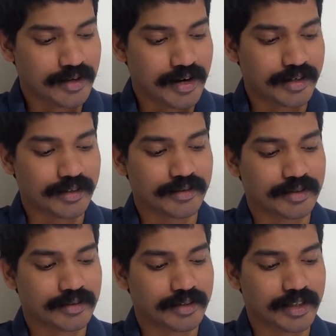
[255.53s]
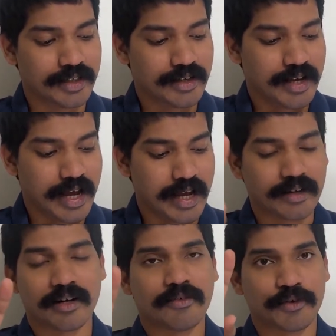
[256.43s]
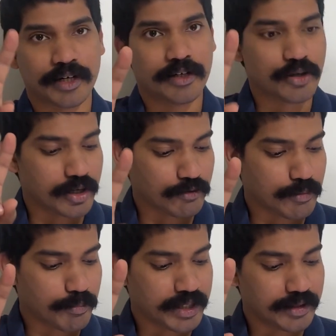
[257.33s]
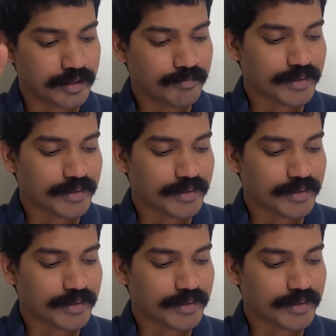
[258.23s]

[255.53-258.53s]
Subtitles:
Article 30, aircraft radio equipment.